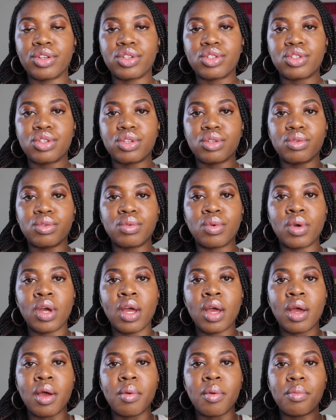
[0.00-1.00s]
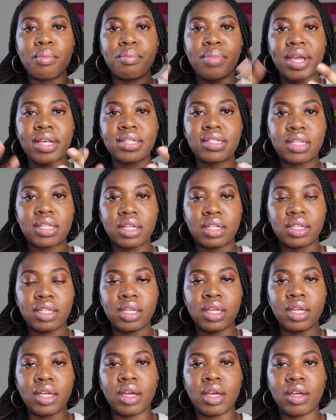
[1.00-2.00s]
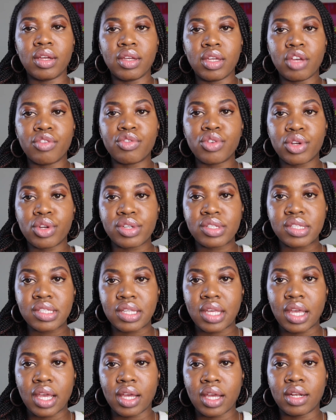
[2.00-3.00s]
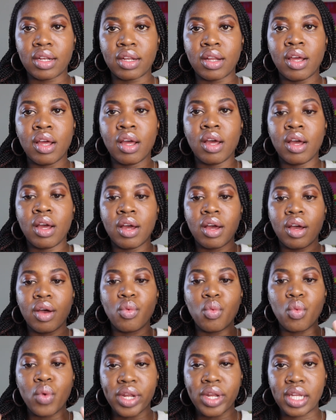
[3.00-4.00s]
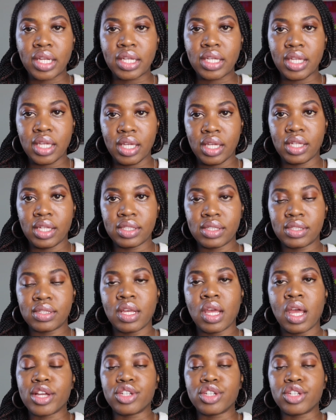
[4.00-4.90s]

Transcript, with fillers: to basically give your skin what it needs.